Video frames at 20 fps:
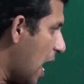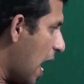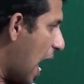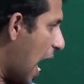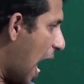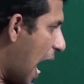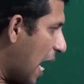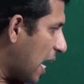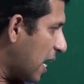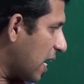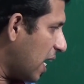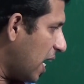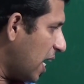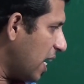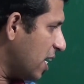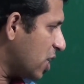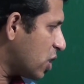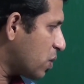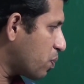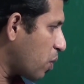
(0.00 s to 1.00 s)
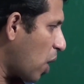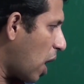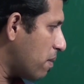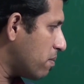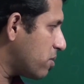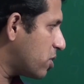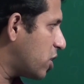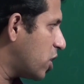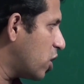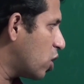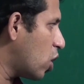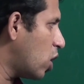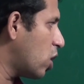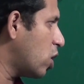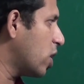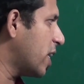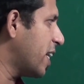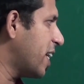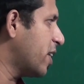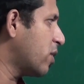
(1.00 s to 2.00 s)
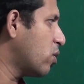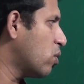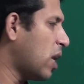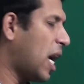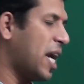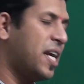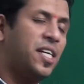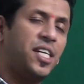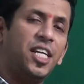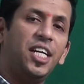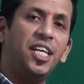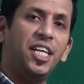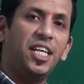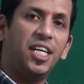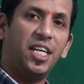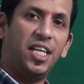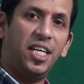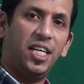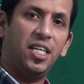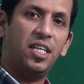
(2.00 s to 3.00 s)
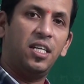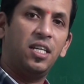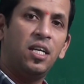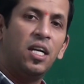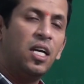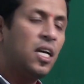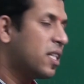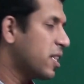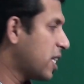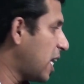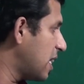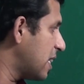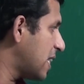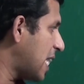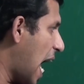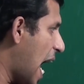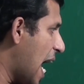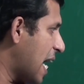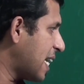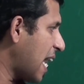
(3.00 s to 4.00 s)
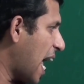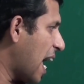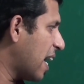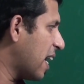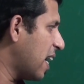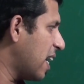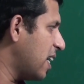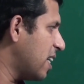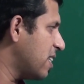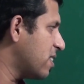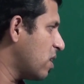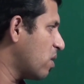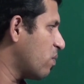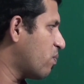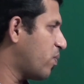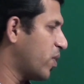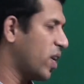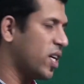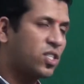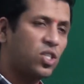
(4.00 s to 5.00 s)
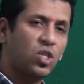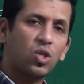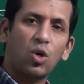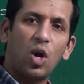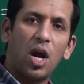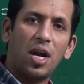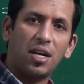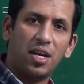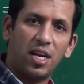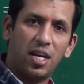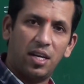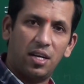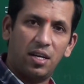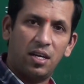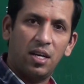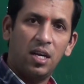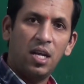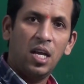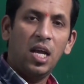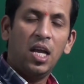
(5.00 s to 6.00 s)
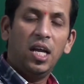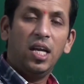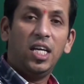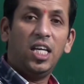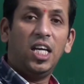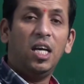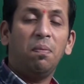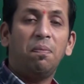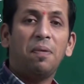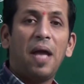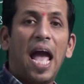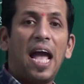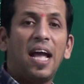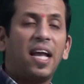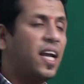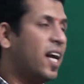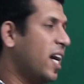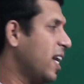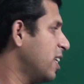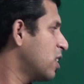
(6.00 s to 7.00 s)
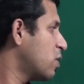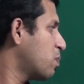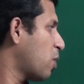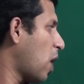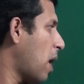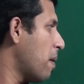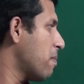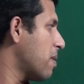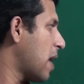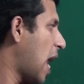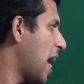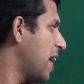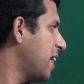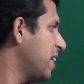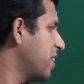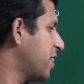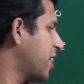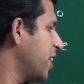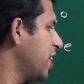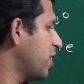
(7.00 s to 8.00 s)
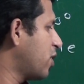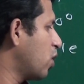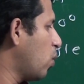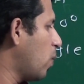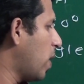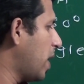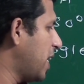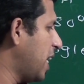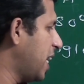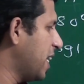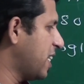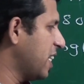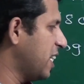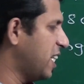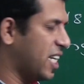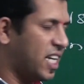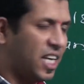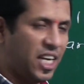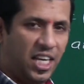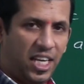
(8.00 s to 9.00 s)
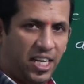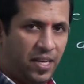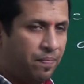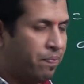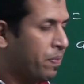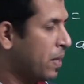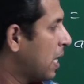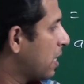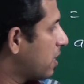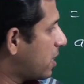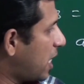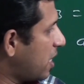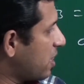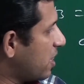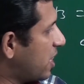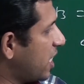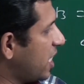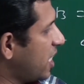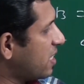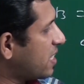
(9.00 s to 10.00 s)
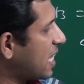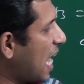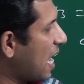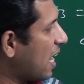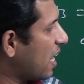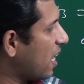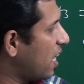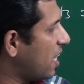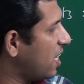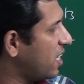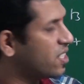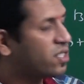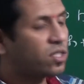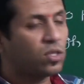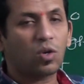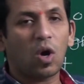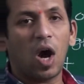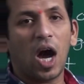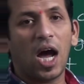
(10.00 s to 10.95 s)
angle is from 0 degree to 90 degree, then that angle is in first quadrant. If angle is from 90 to 180 degree, then this angle is